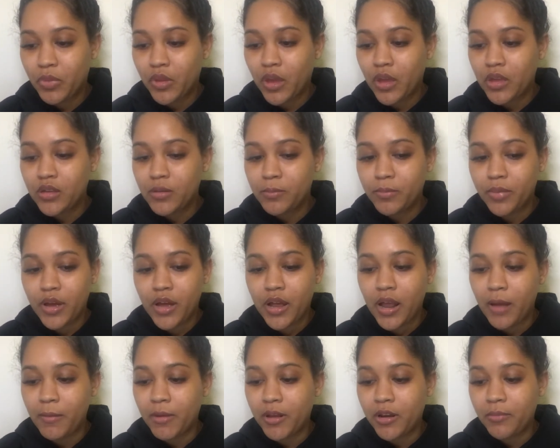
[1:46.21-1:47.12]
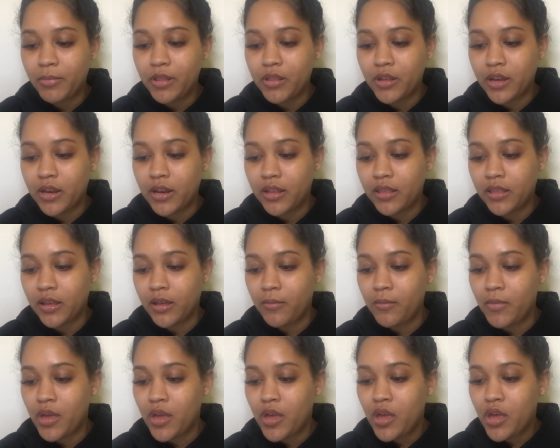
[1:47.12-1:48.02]
but I'm gonna be looking at them
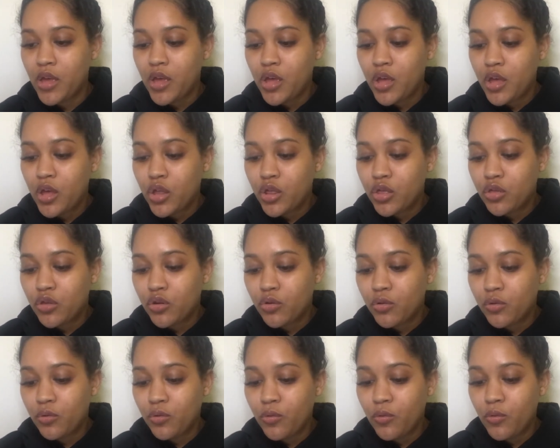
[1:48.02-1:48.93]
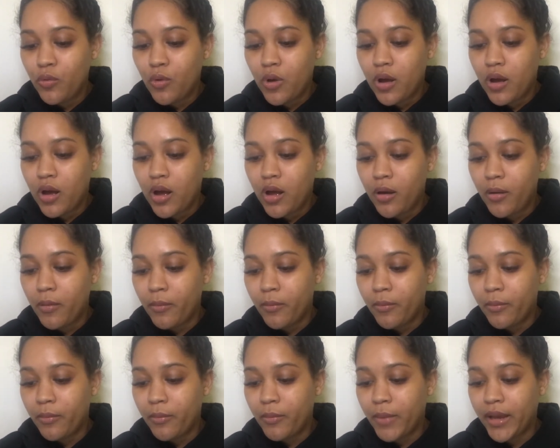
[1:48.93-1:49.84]
through
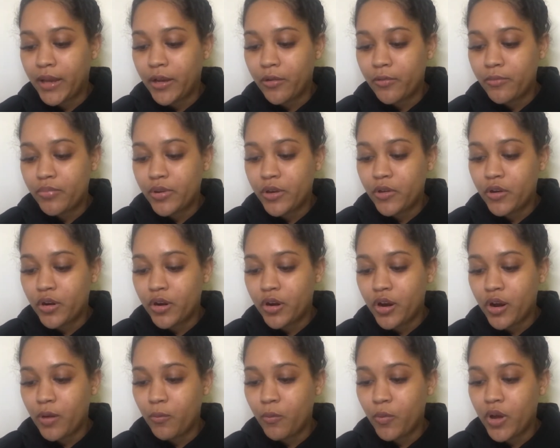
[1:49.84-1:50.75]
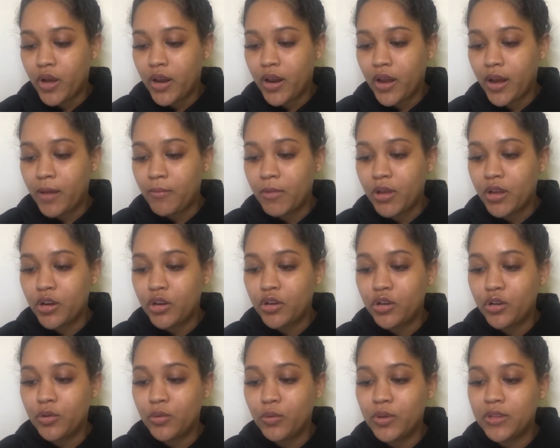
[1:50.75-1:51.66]
my computer, and what I'm gonna do
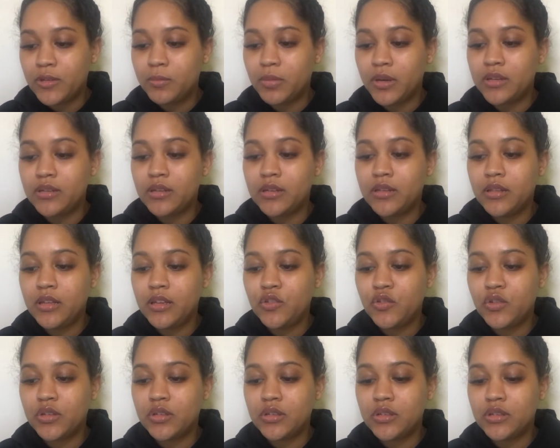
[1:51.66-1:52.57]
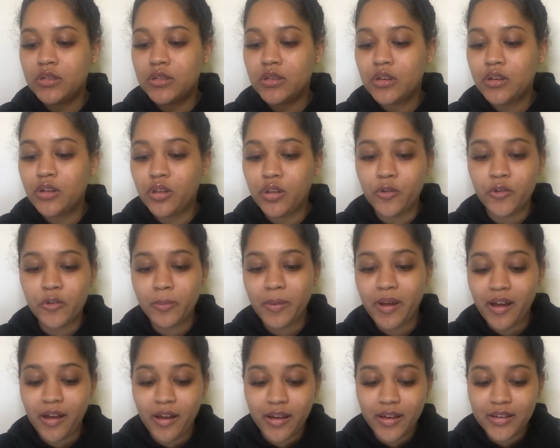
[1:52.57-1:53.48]
is basically just close my
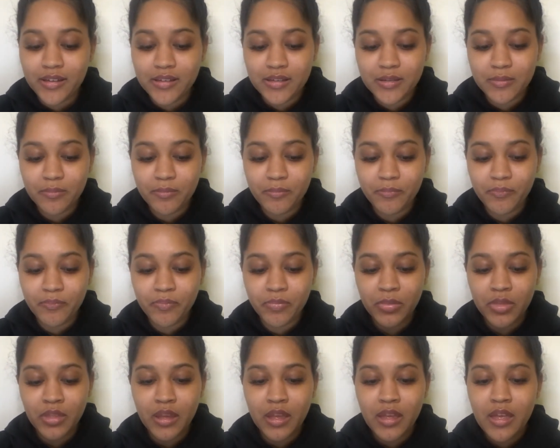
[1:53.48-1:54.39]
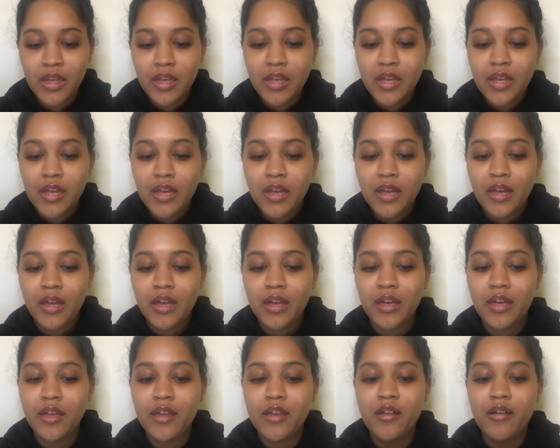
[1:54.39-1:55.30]
eyes
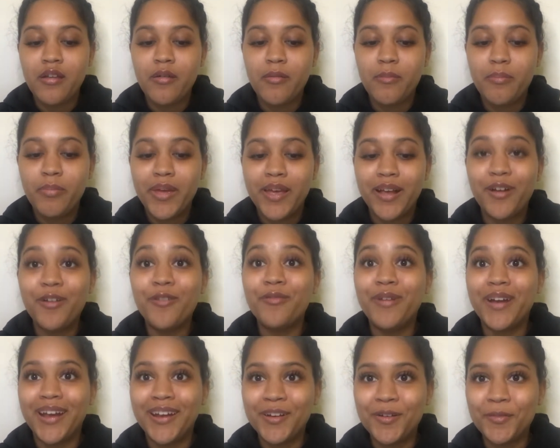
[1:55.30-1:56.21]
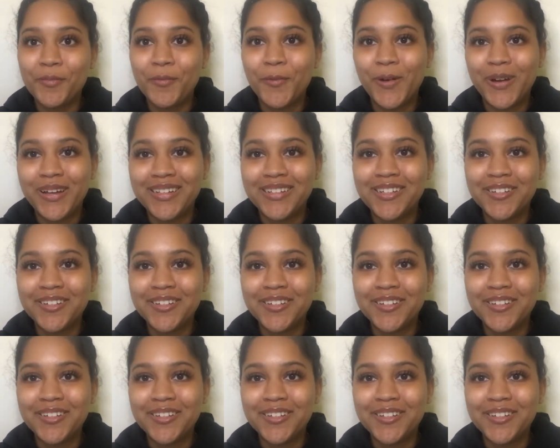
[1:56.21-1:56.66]
and pick a random one.